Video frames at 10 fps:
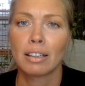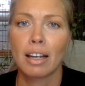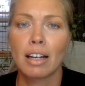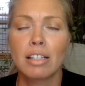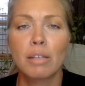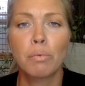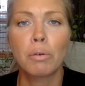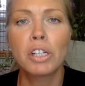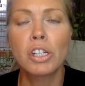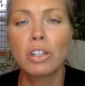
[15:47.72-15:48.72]
And it's the
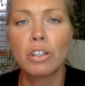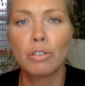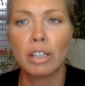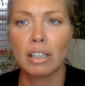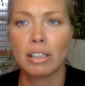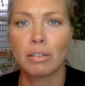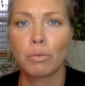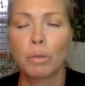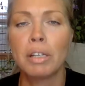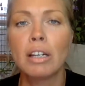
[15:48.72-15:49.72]
permission you need.
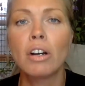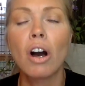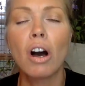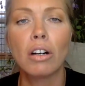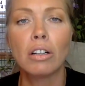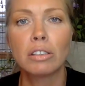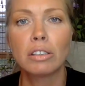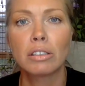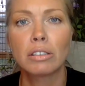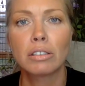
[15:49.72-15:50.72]
We're being called.
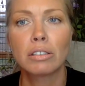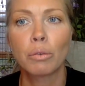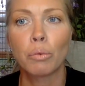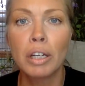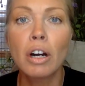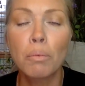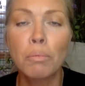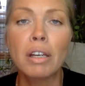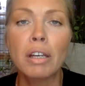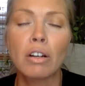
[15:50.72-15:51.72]
We are
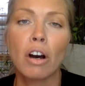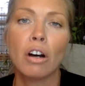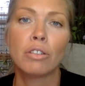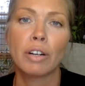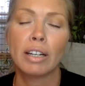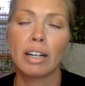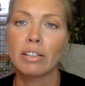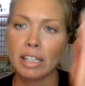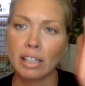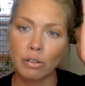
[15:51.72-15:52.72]
being called right now
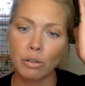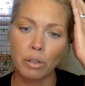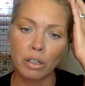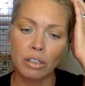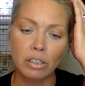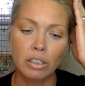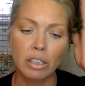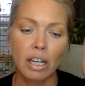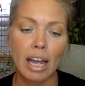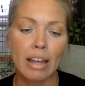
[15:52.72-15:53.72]
to heal the world.
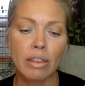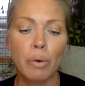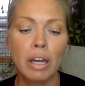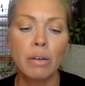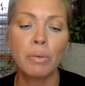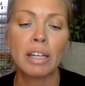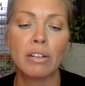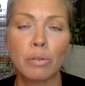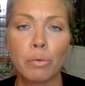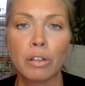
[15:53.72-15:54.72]
And the way that we
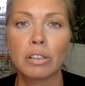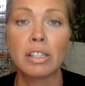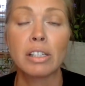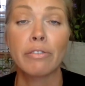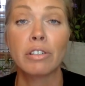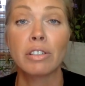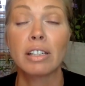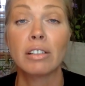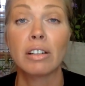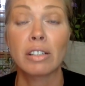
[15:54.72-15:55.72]
heal the world is to first
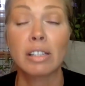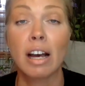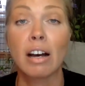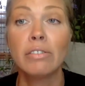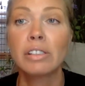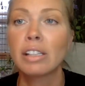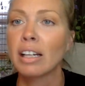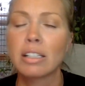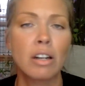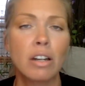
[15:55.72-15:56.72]
heal ourselves. And
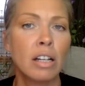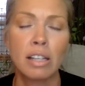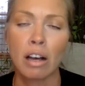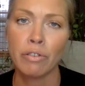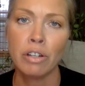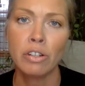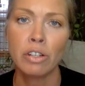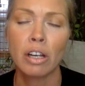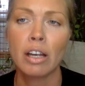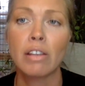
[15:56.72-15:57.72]
it's not selfish,
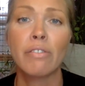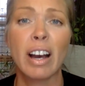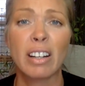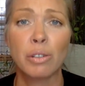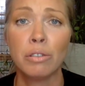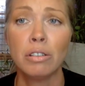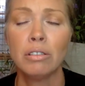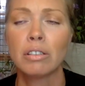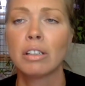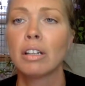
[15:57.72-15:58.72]
it's factual.
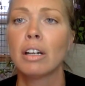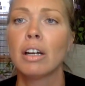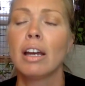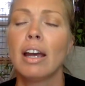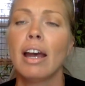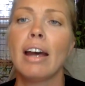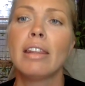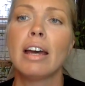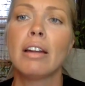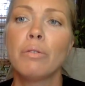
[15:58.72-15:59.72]
And
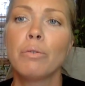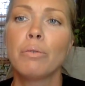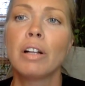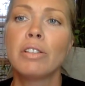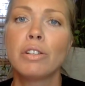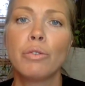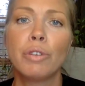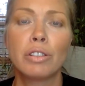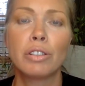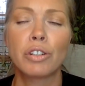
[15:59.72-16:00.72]
then once you've
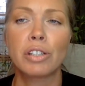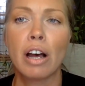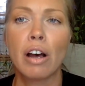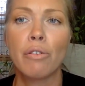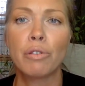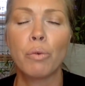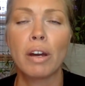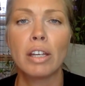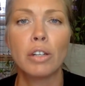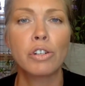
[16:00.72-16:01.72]
healed yourself, the way
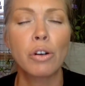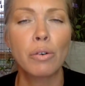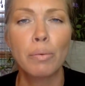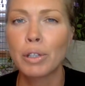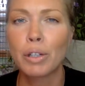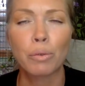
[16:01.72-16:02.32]
that you show up in your